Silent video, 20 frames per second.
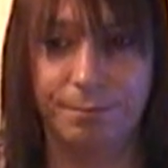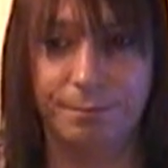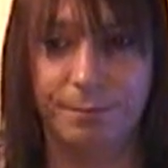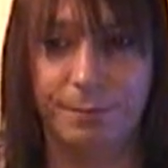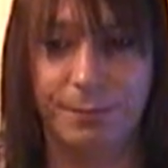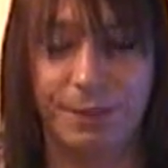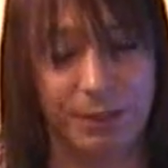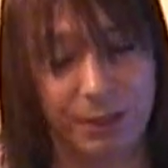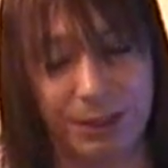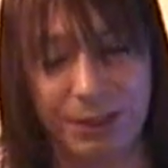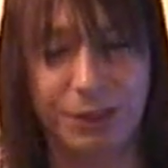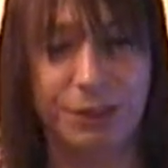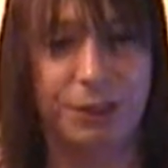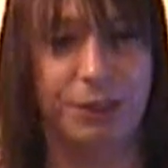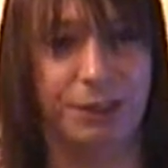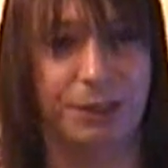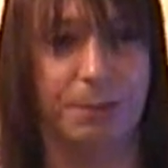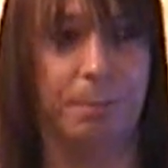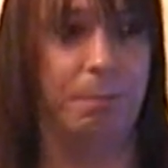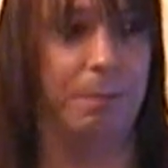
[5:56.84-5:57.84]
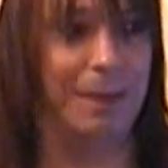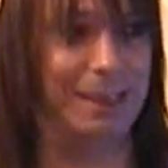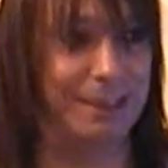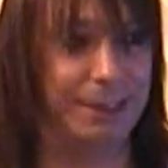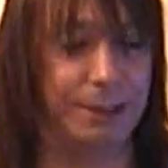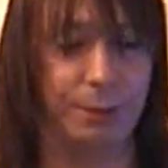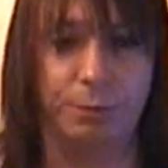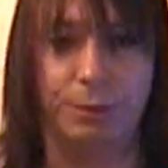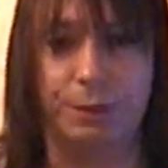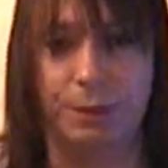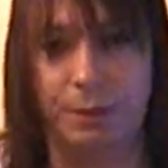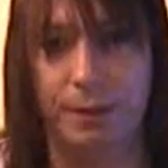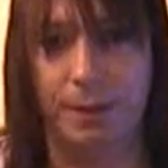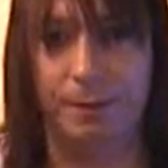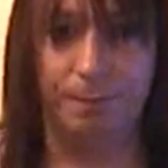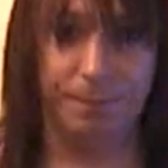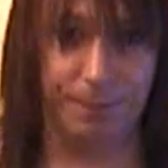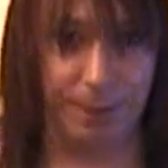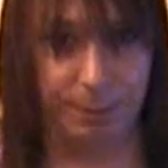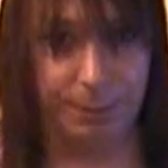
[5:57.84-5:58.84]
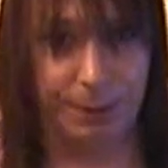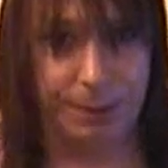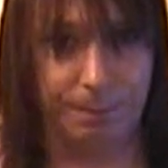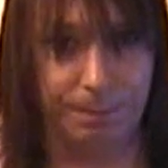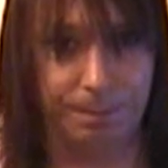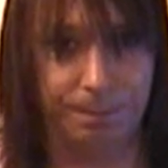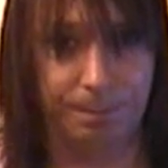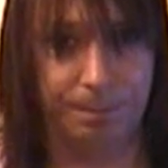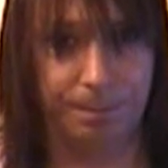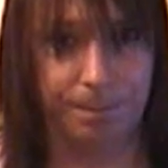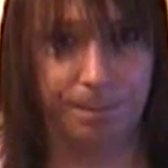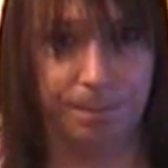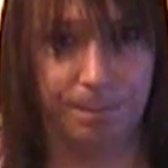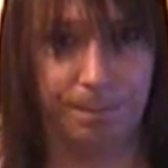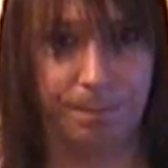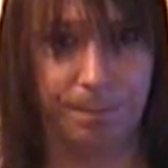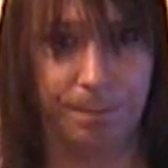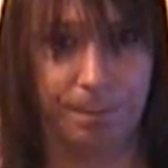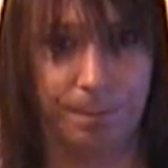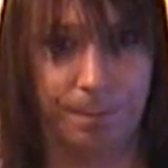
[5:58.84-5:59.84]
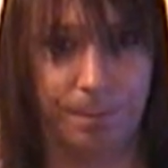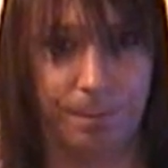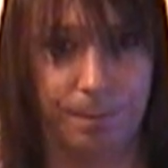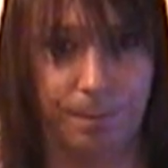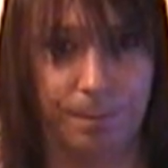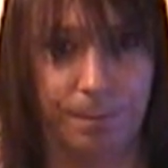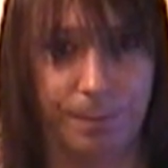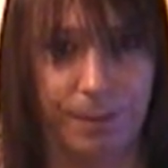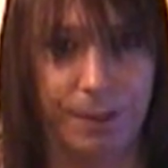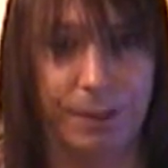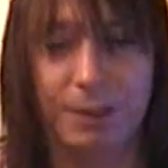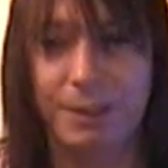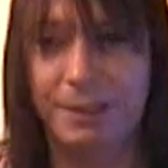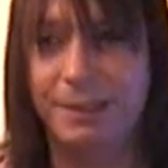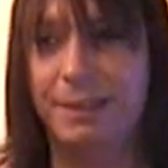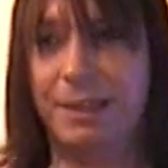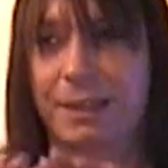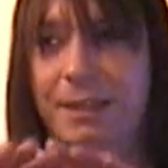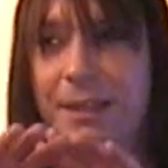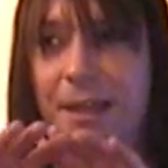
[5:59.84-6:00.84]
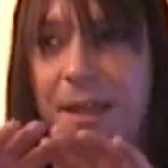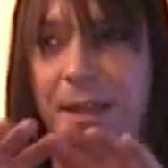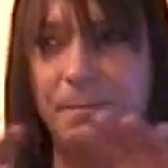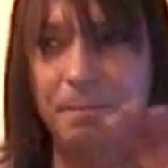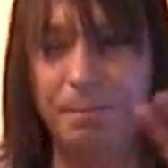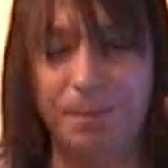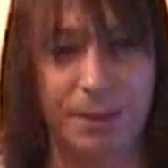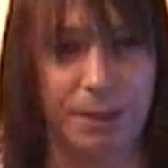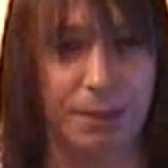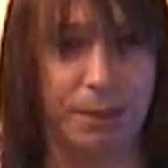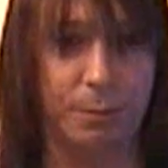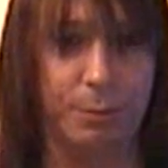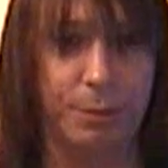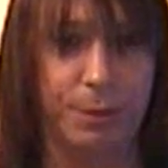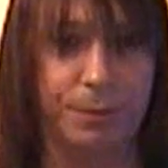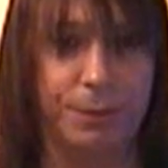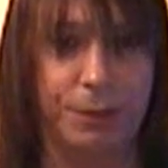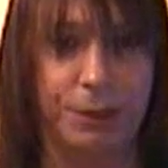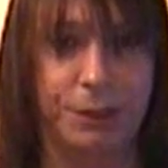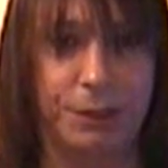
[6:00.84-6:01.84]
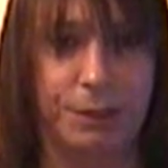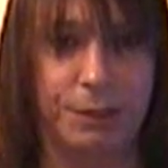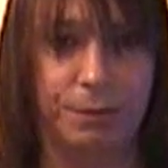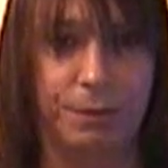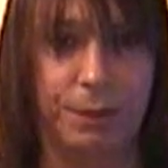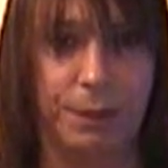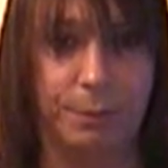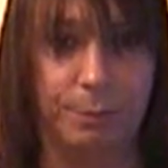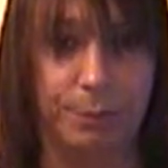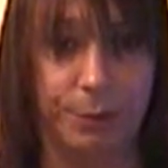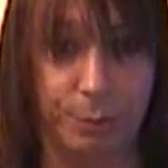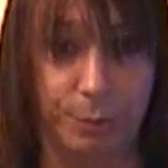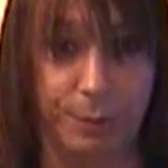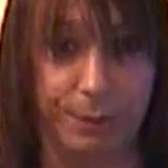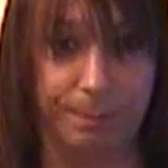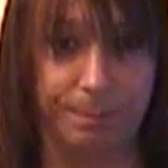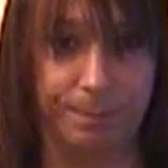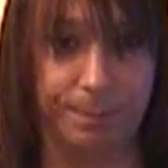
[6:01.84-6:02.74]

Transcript: There isn't just masculine and feminine. There is an infinite number of shades of grey in between.